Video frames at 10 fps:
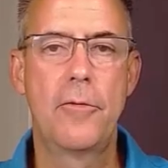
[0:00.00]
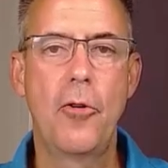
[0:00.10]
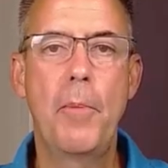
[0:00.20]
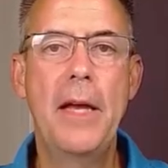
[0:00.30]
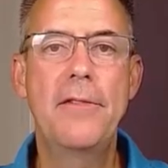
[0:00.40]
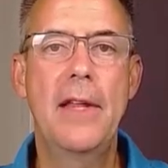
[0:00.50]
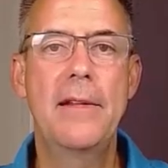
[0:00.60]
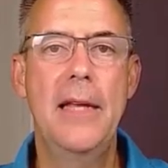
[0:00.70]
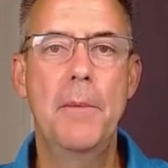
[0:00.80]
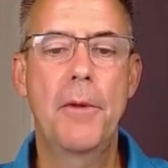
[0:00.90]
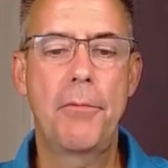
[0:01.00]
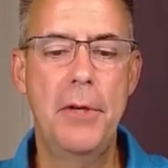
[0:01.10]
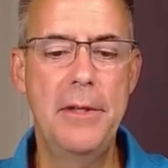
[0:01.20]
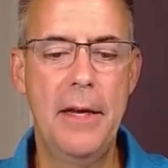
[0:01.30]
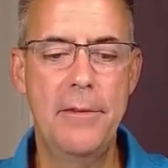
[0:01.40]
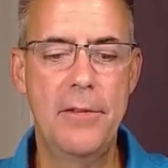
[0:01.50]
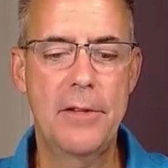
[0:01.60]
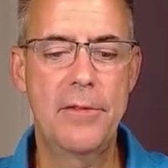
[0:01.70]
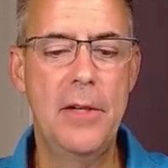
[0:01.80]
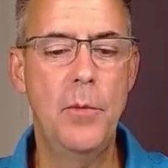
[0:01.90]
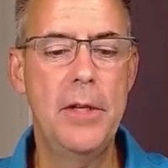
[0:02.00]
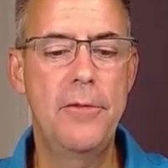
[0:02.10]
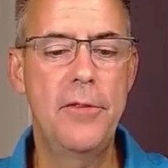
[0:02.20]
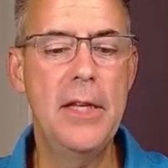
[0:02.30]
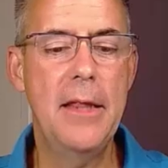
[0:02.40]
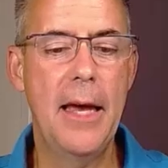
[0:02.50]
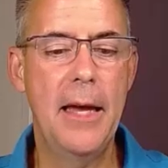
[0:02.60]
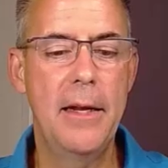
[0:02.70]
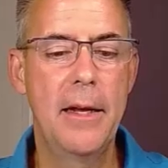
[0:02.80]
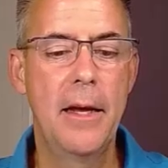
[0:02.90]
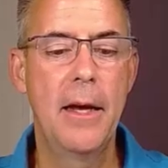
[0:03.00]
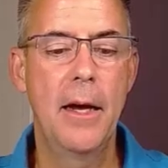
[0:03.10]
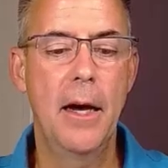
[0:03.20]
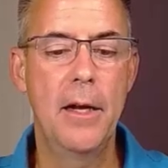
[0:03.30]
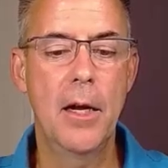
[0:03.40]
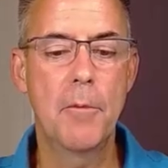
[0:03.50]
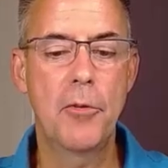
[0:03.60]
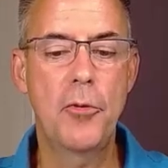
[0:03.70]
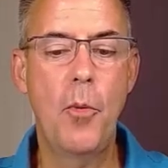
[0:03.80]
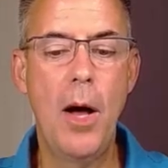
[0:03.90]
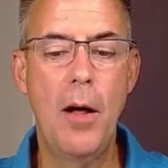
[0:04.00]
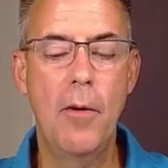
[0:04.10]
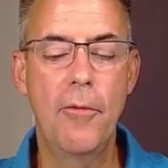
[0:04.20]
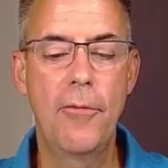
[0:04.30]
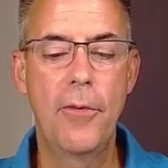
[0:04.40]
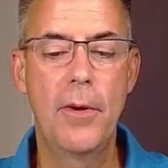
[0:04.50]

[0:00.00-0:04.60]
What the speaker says: So based on table 31016, we see that a number 12